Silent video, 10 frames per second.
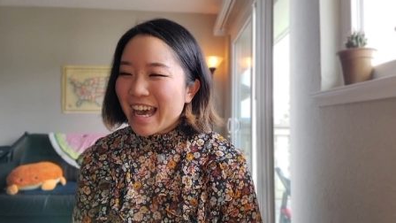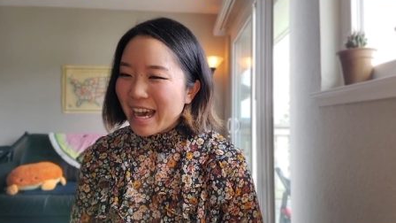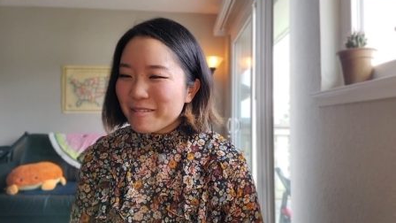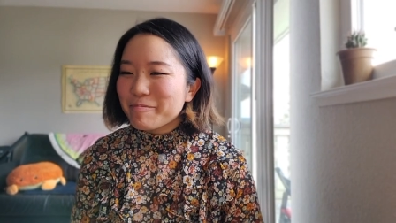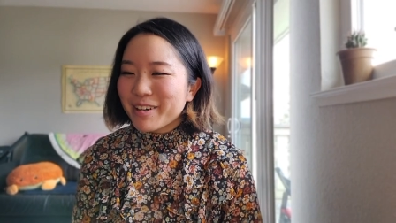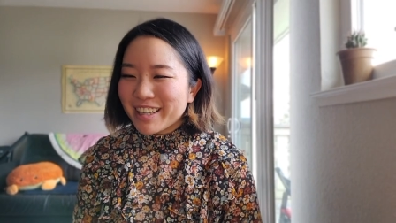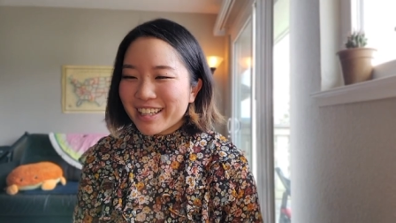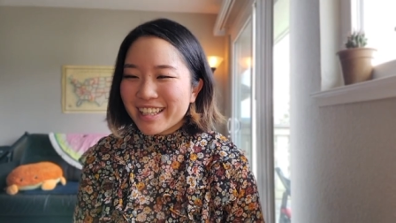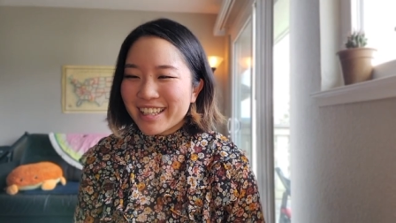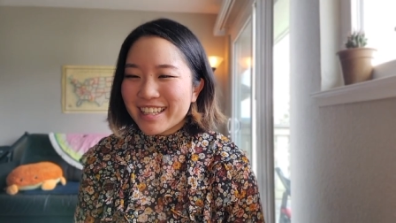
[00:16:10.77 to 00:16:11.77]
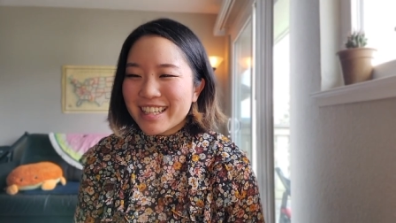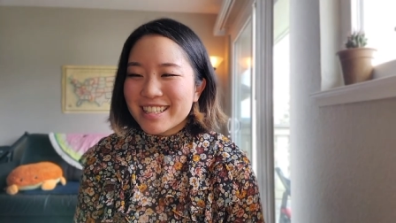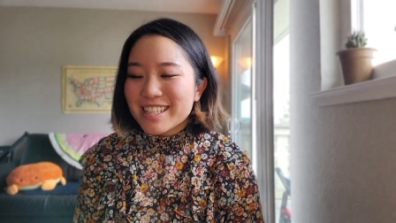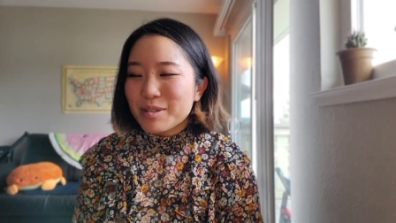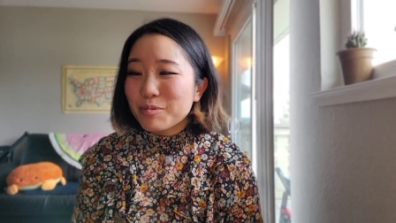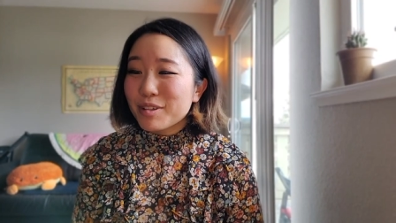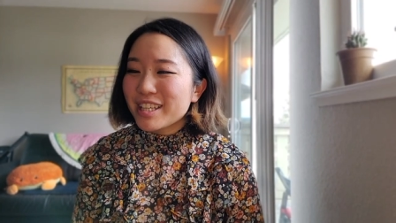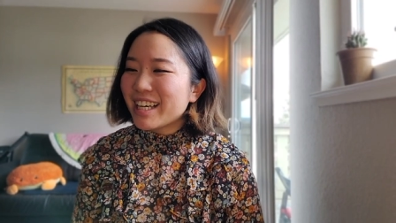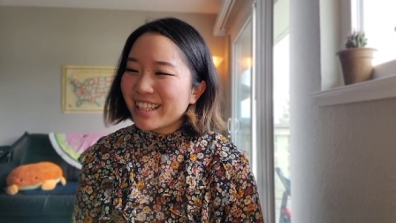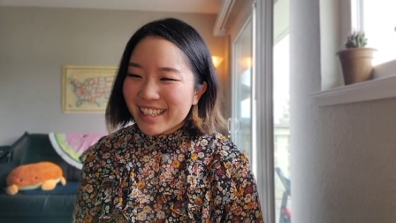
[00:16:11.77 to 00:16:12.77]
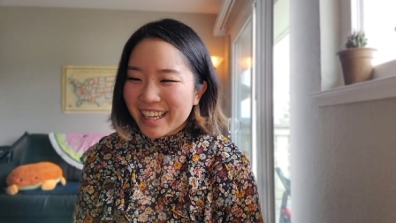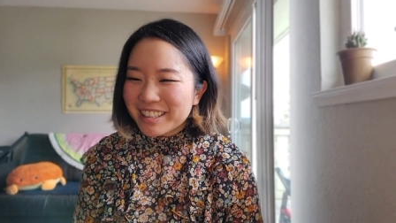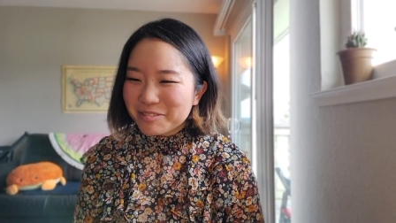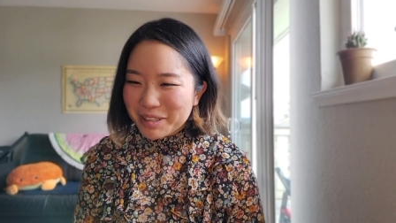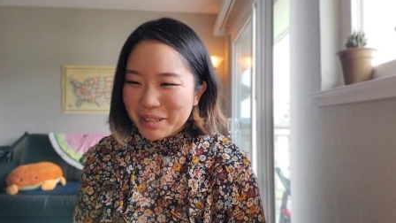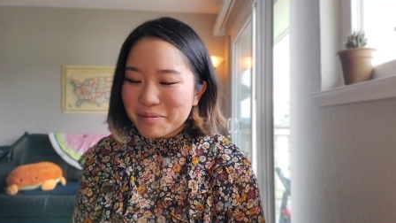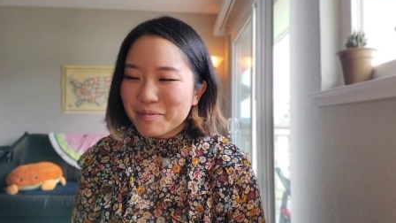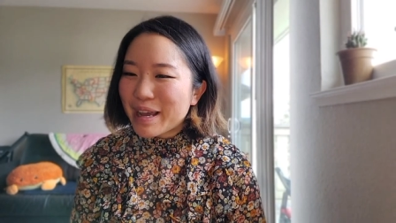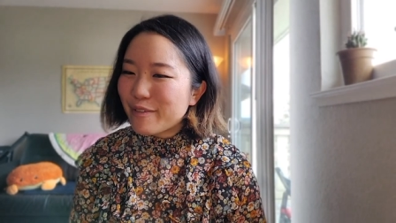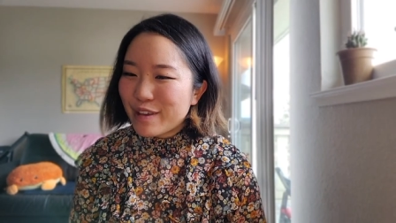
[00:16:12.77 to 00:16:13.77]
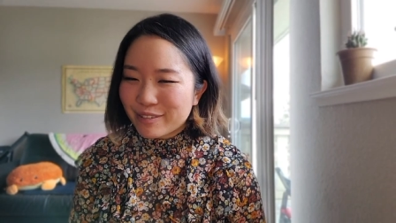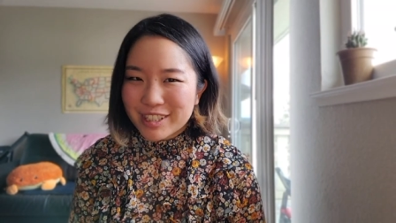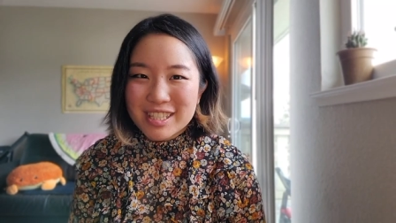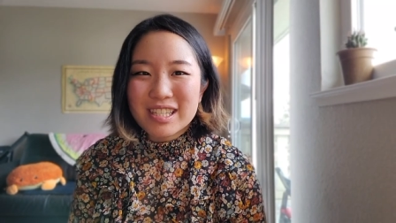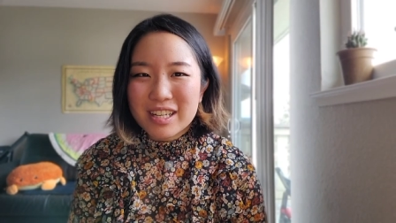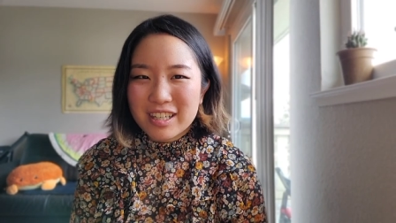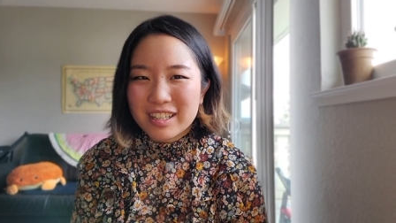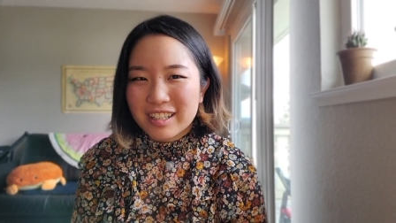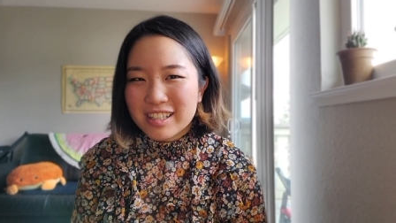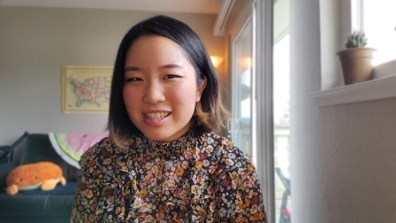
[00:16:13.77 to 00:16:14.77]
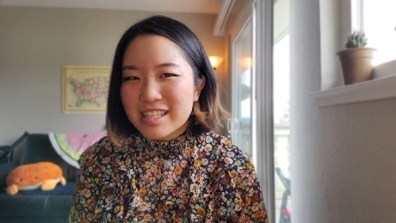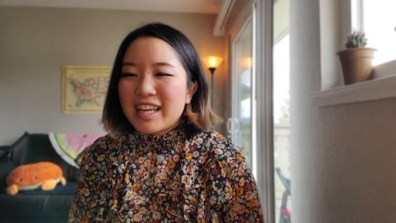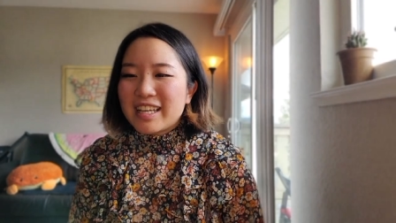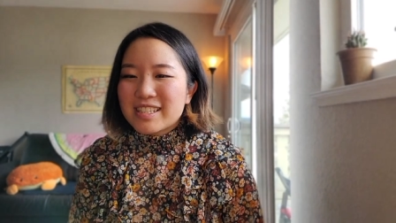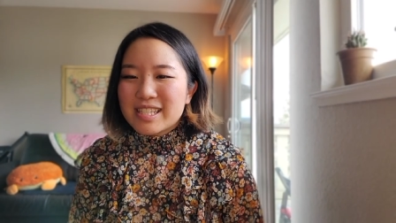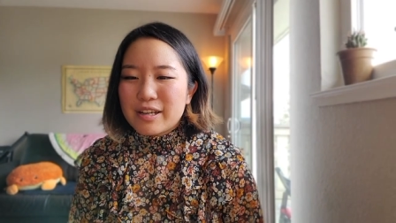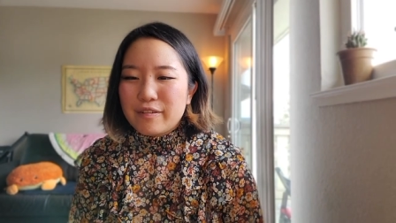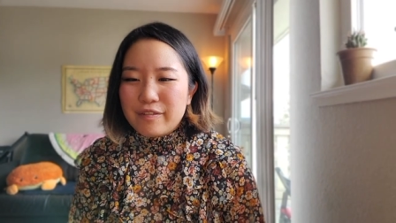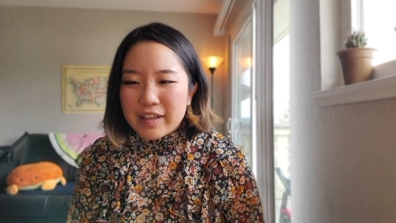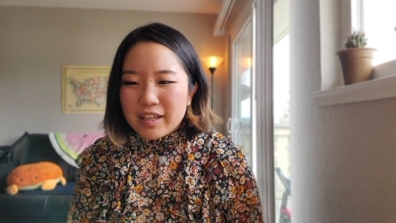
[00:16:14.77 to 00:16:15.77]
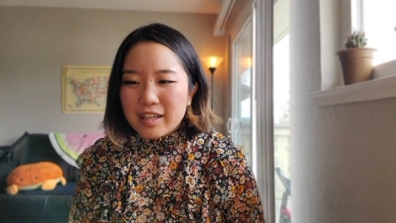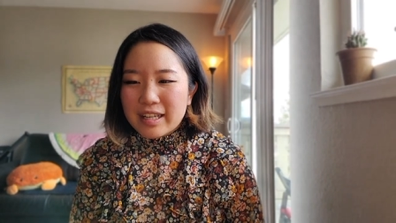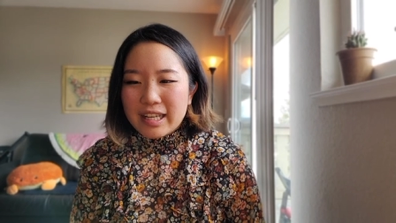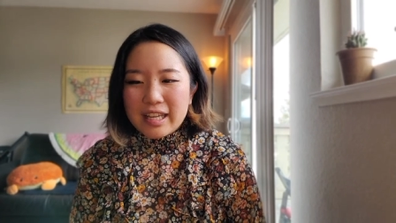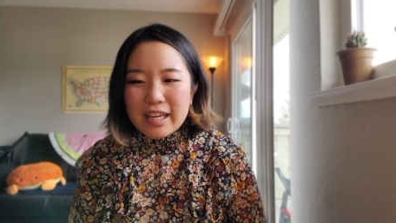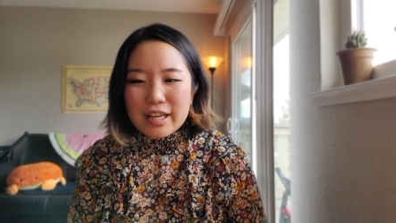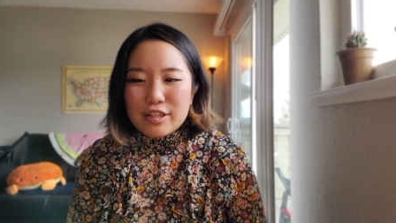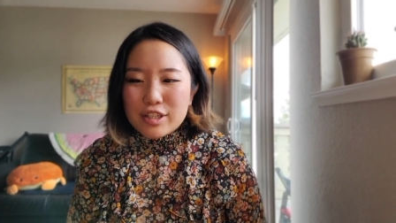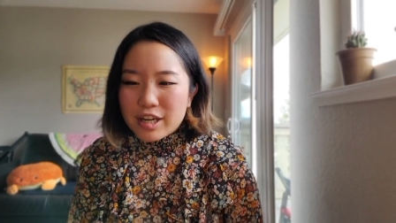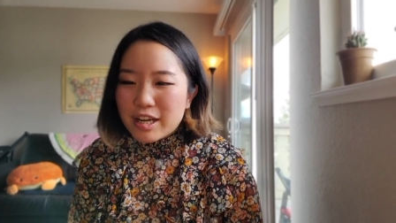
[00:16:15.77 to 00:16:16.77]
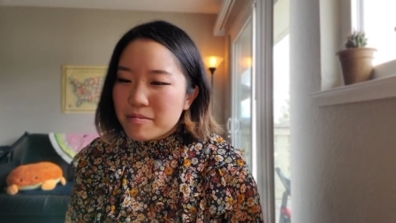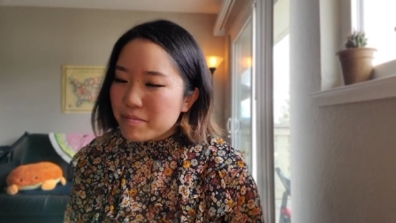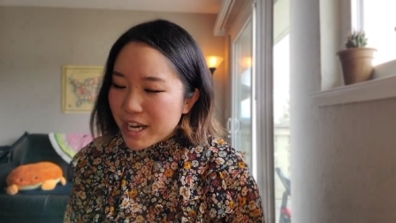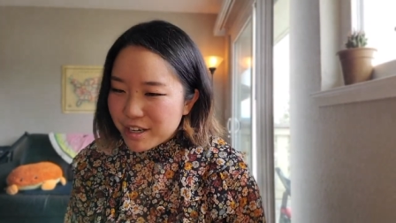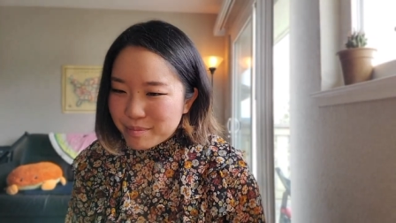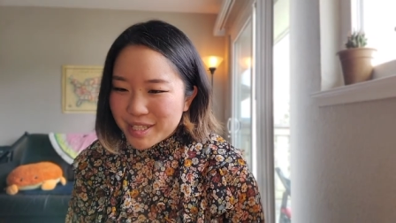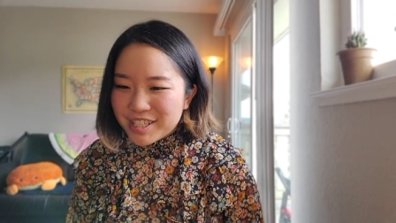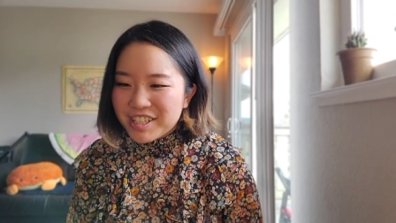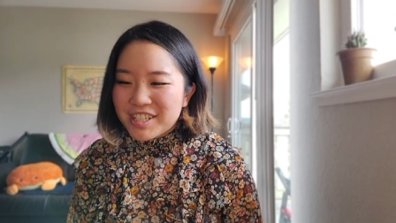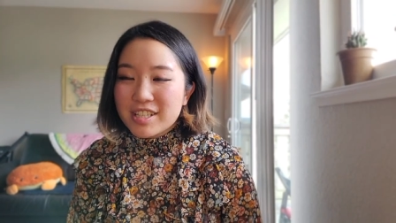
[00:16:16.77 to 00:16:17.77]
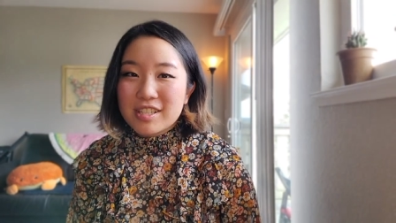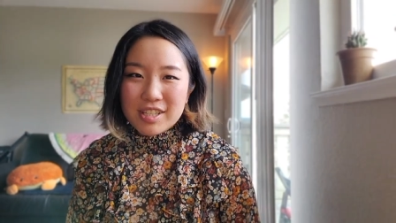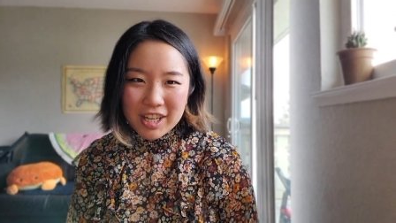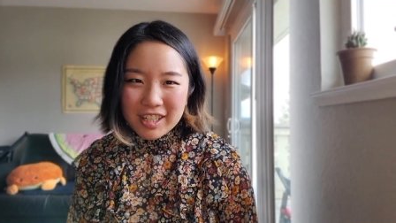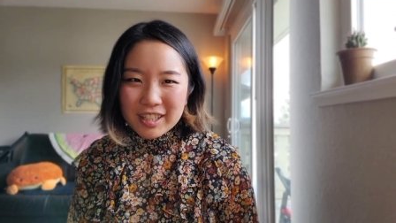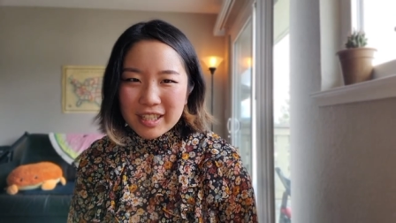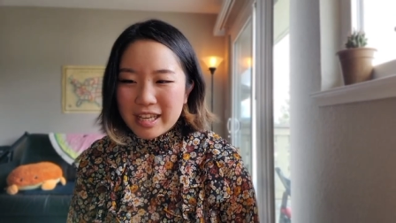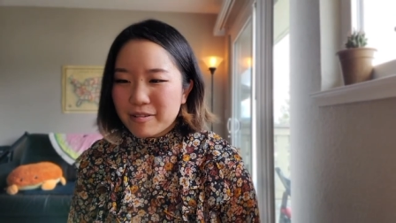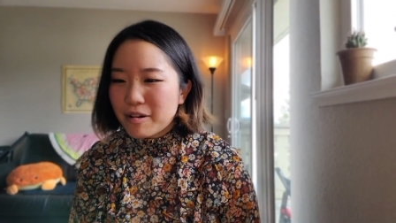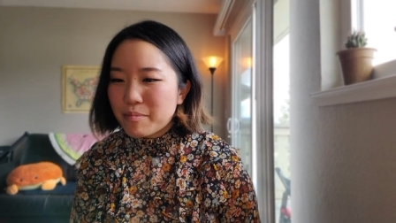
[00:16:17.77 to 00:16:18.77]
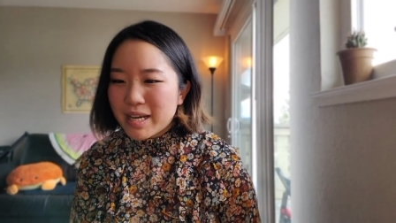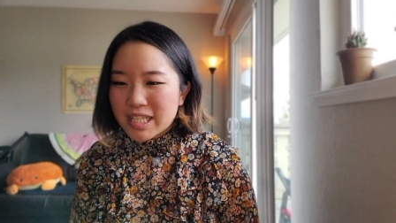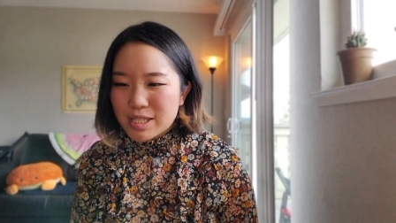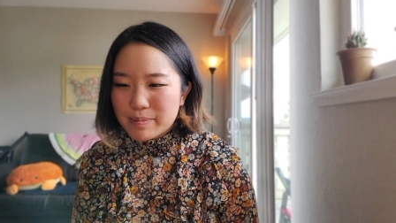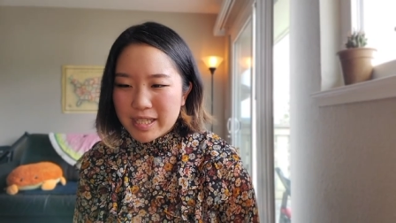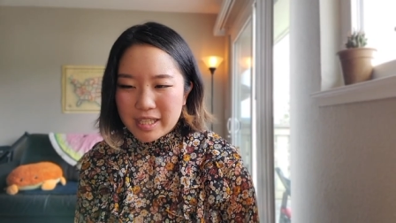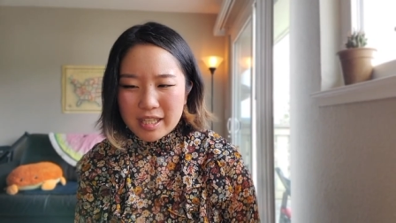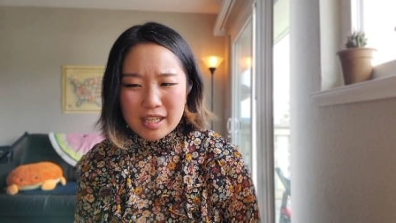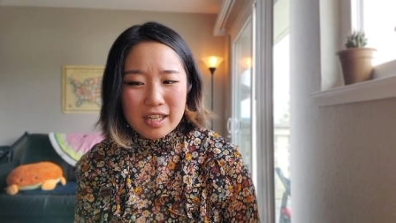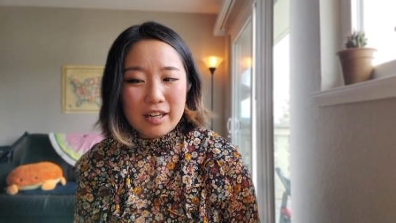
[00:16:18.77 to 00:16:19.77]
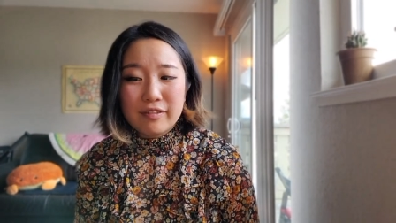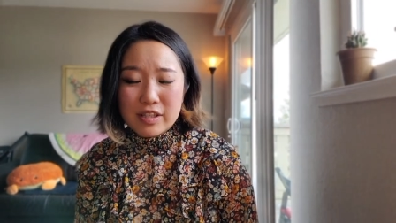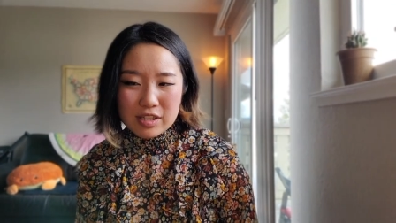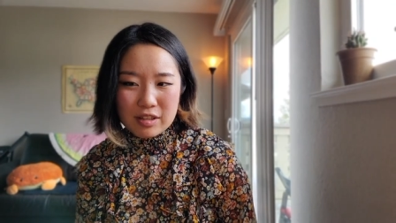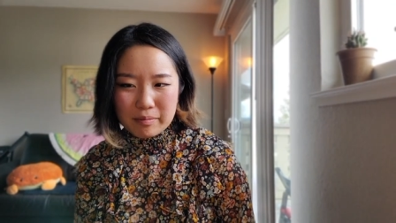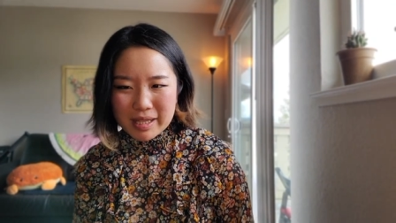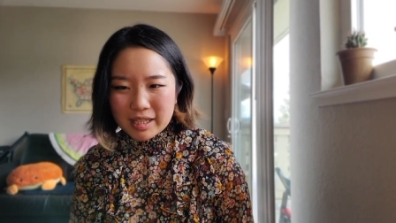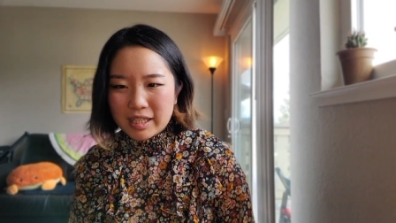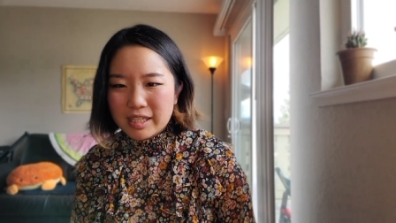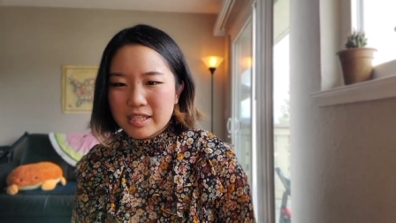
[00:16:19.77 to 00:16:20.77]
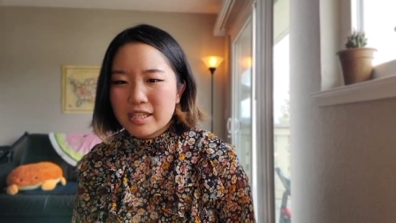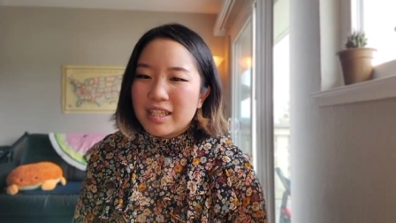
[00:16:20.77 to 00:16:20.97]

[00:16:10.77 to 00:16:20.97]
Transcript: Caprockin' is yet again one of my favorite songs. It's a very John Baumann song. It reminds me of his song Midland.